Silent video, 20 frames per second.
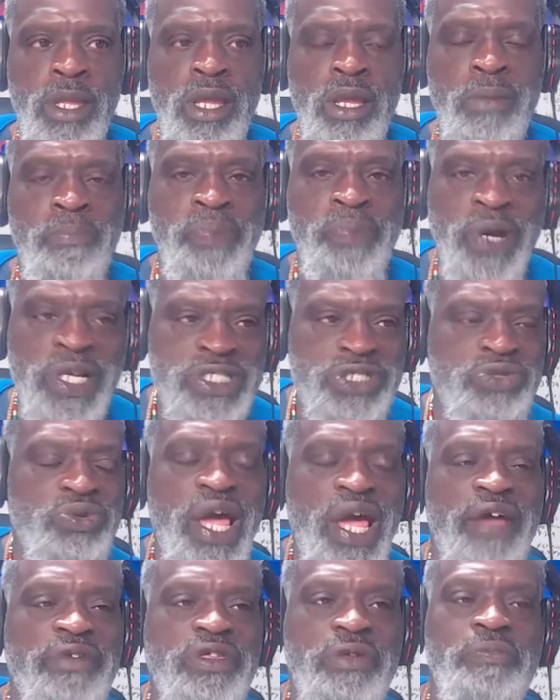But you
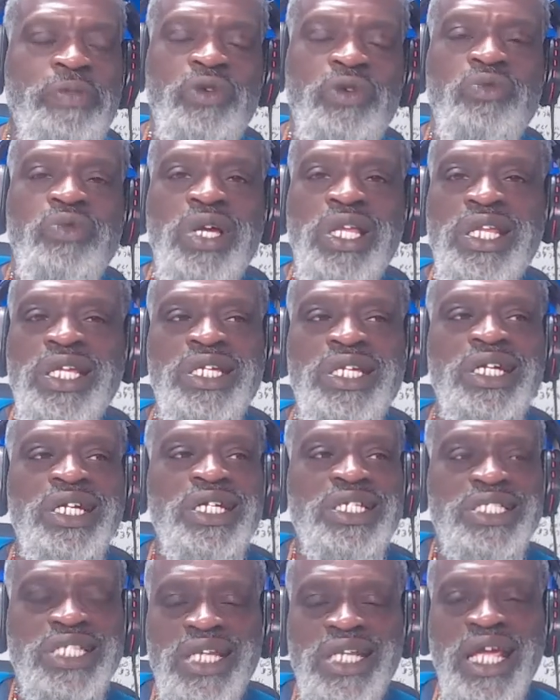have to be willing
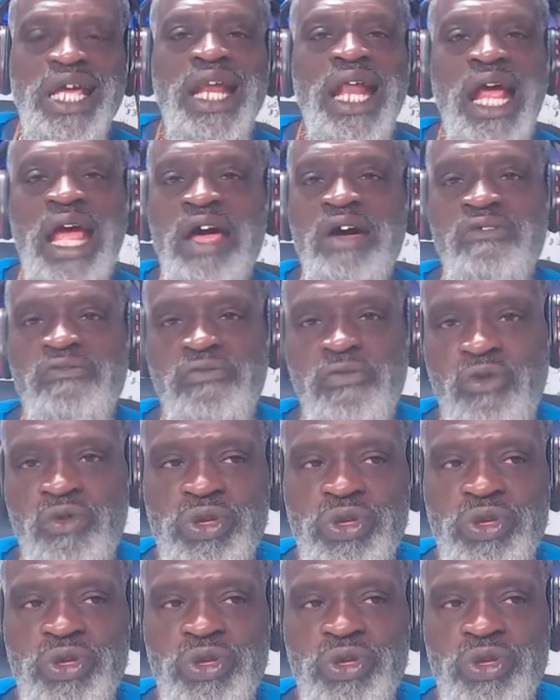to lay down for it.